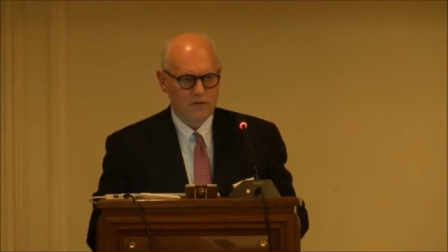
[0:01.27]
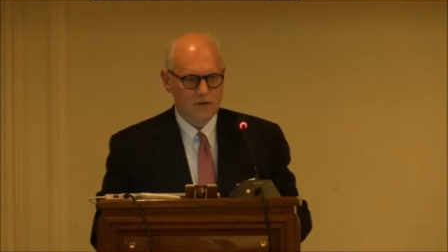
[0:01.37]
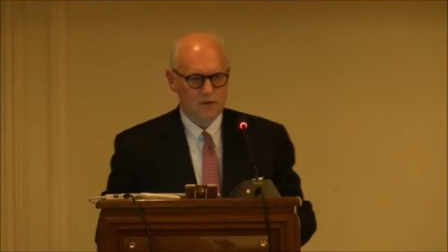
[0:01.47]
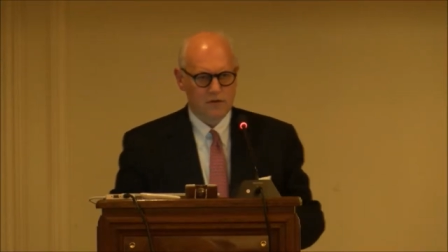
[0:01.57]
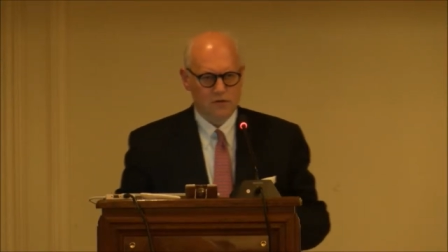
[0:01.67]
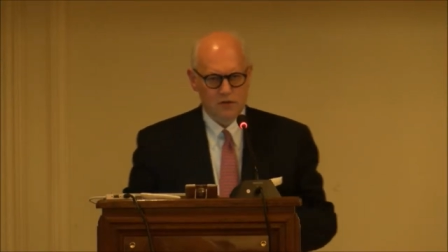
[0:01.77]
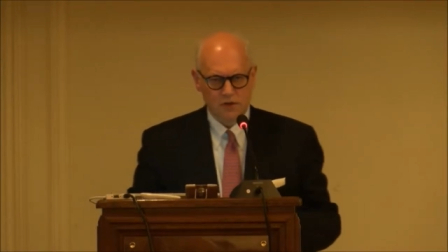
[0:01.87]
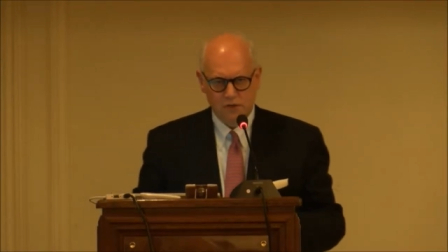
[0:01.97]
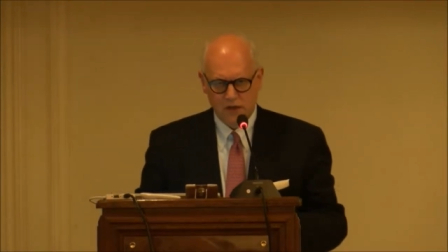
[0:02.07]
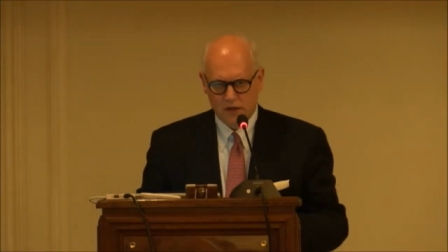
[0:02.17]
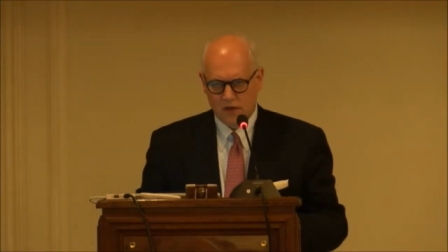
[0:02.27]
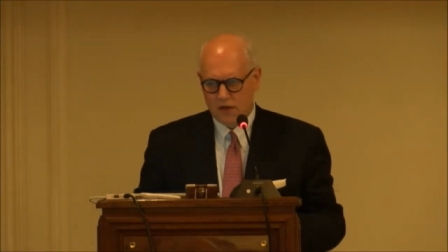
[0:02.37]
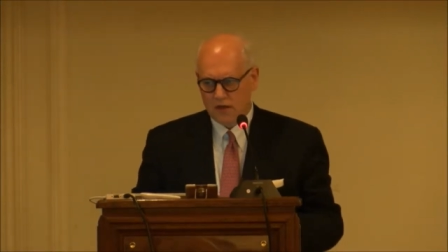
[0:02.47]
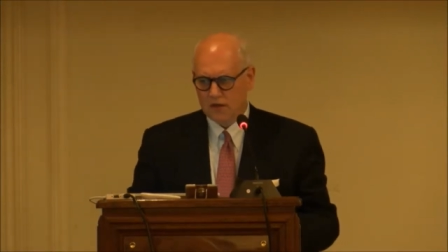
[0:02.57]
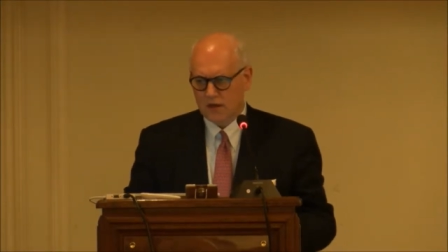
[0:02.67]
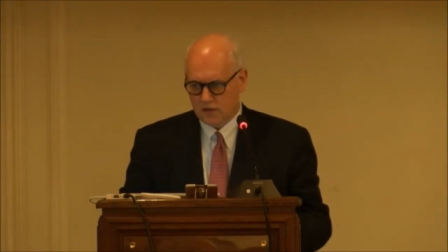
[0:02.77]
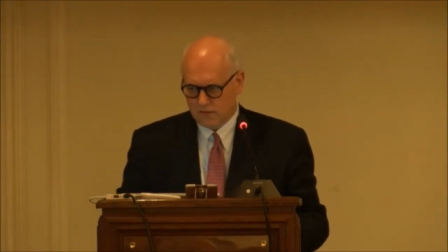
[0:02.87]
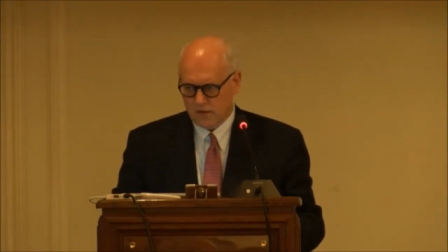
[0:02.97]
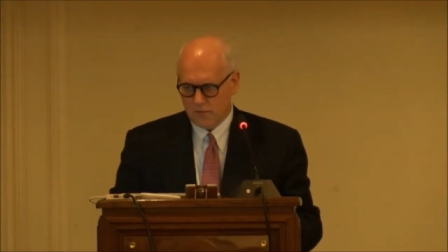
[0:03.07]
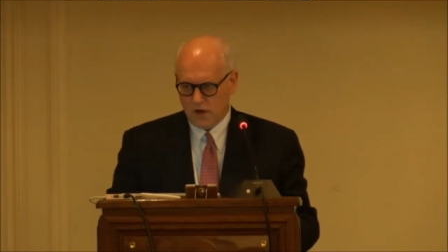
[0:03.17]
Very good evening. Uh,
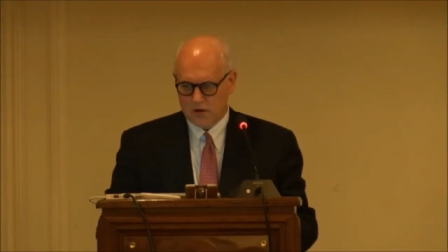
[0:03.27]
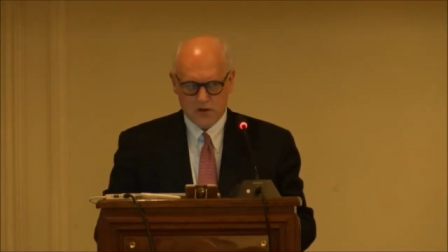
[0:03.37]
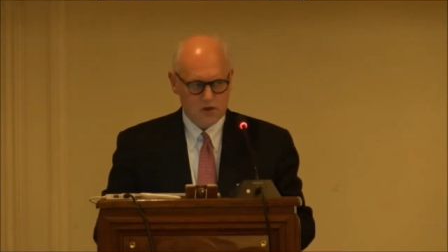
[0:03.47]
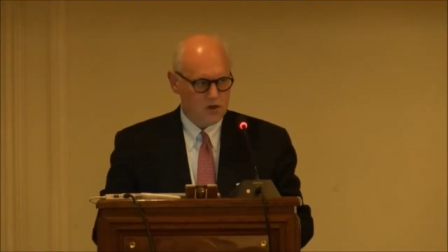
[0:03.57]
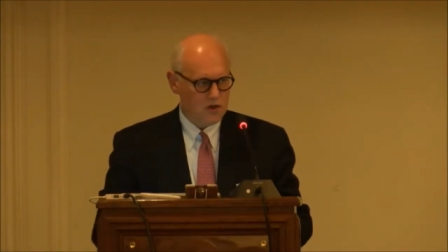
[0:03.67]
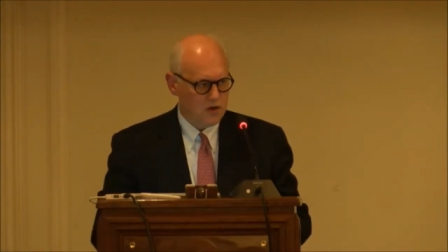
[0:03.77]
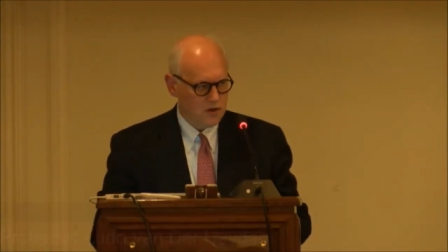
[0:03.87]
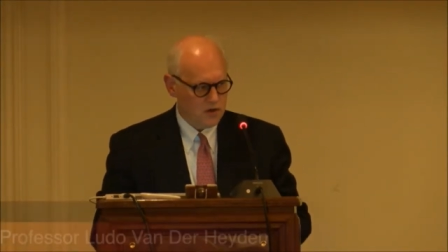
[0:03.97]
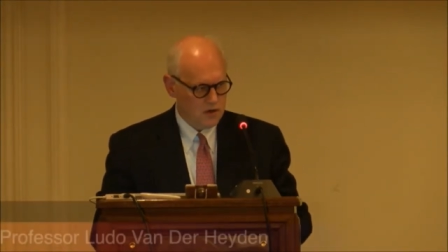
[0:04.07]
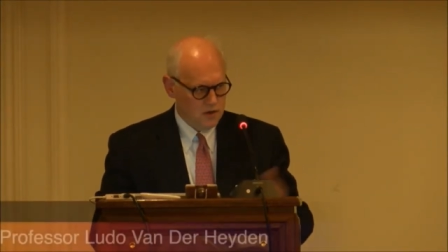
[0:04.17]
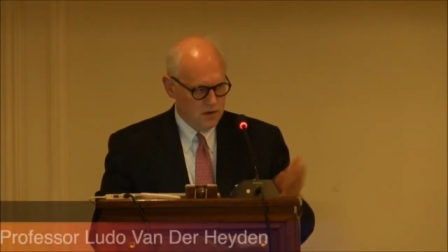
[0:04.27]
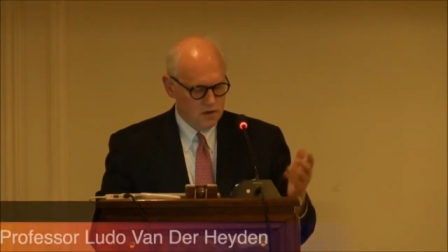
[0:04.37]
thank you very much uh,